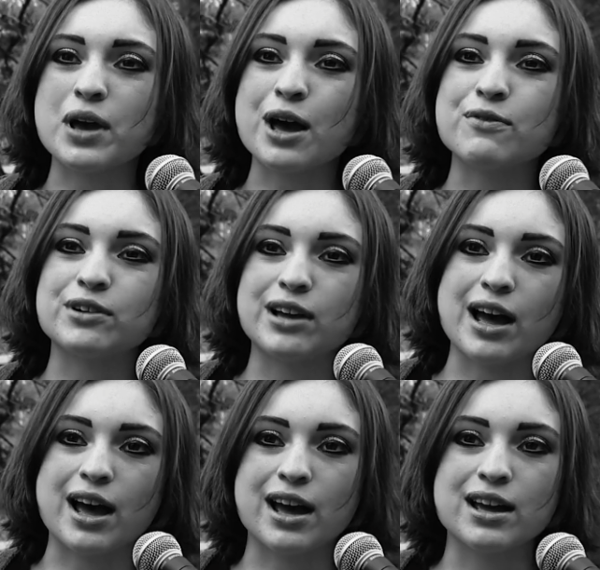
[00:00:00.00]
We have a
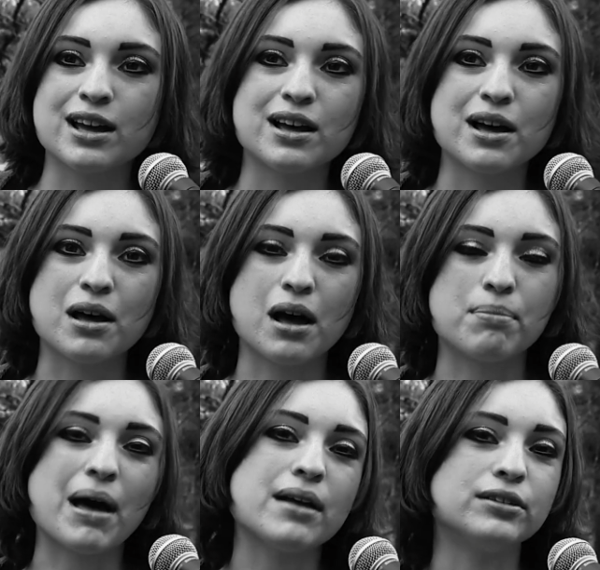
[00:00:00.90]
guy, a, a
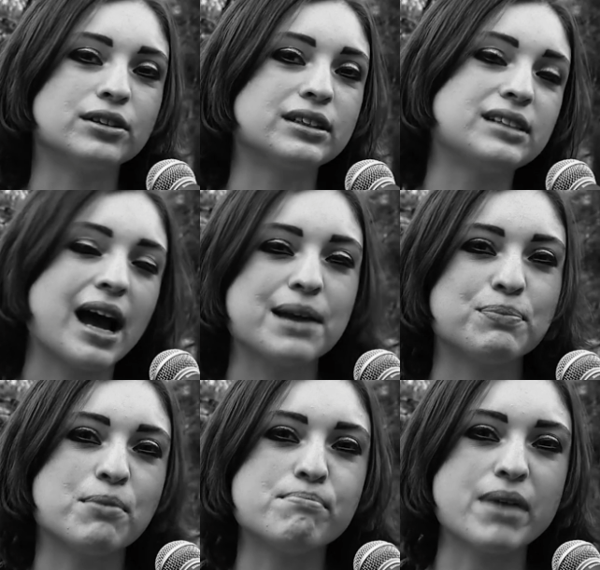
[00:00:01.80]
peddler
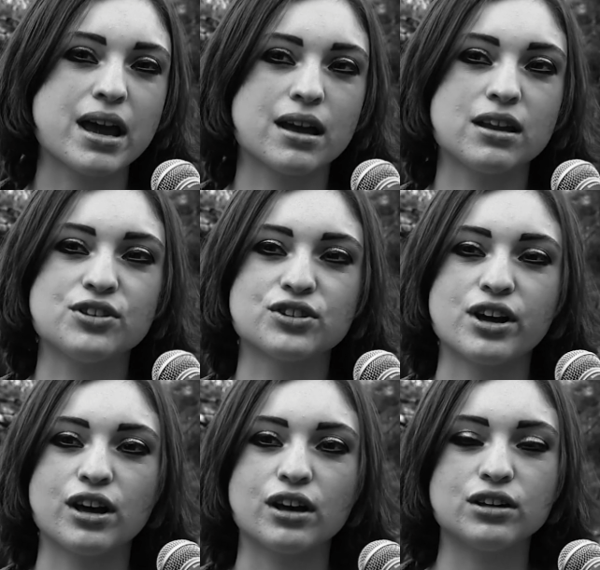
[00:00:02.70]
type man. He's
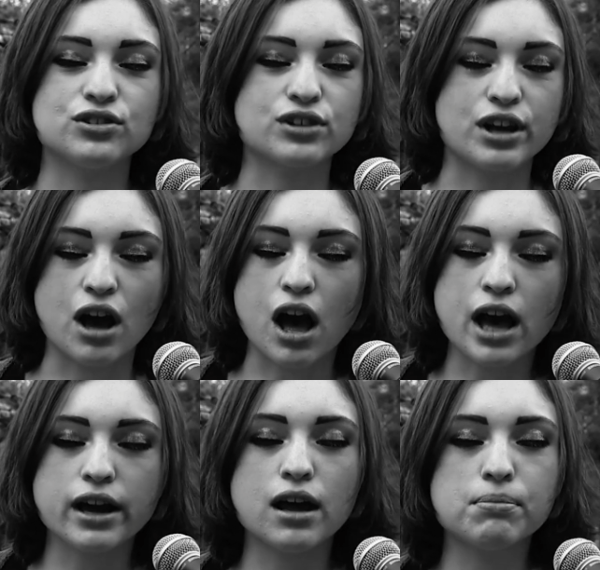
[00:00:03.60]
like, he's like,
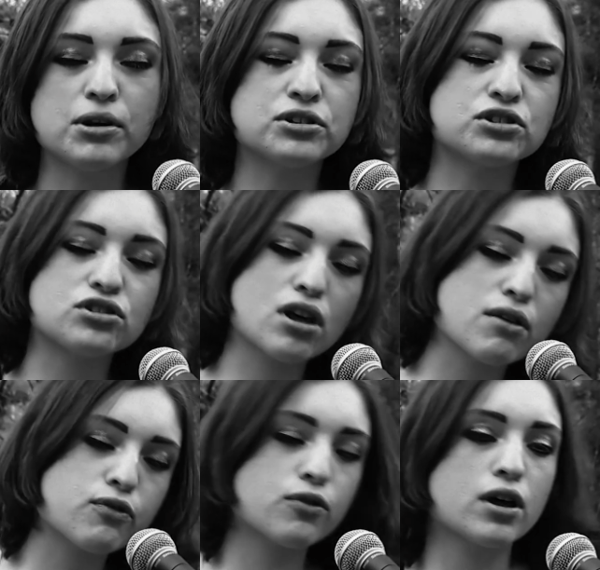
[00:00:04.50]
I got a bunch of
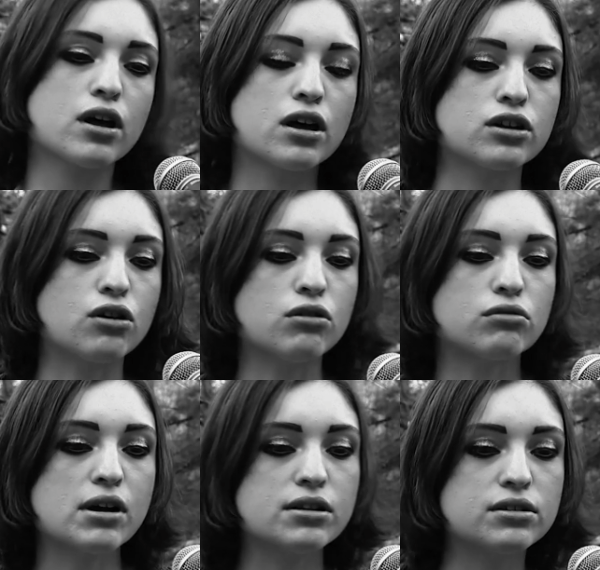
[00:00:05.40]
stuff. He's going
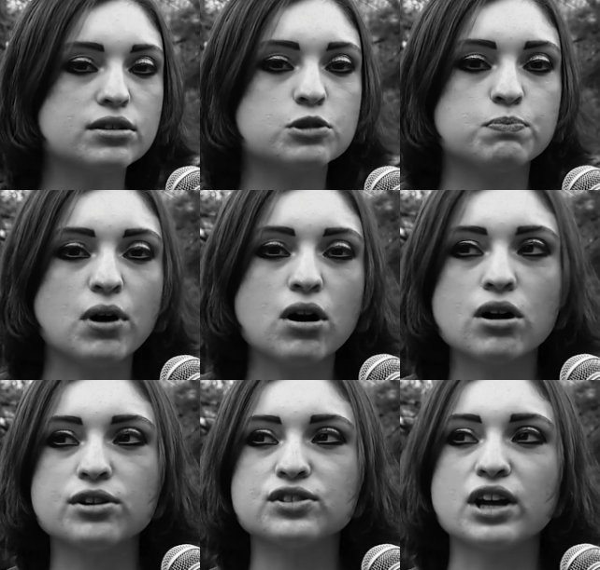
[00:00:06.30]
around in this
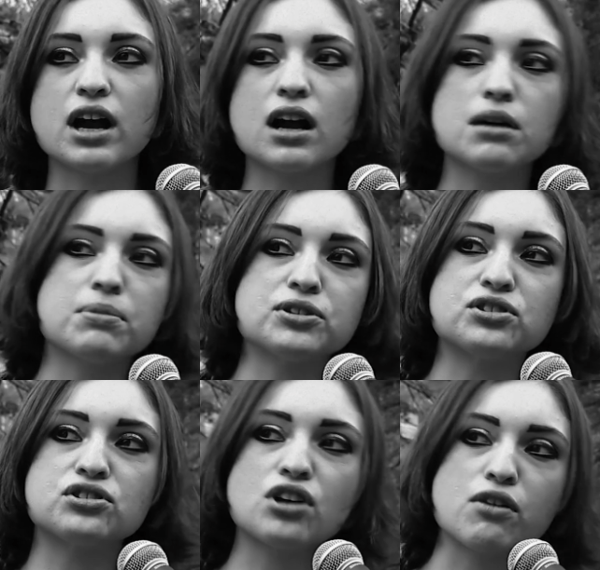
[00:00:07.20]
bar. He's like, I got a bunch
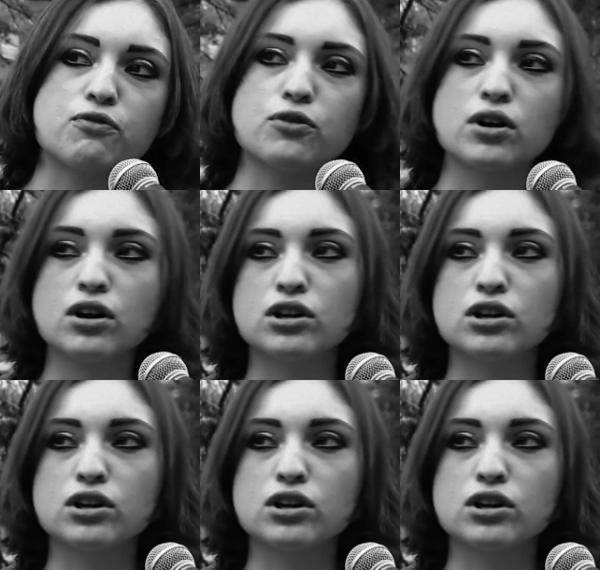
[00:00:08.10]
of stuff.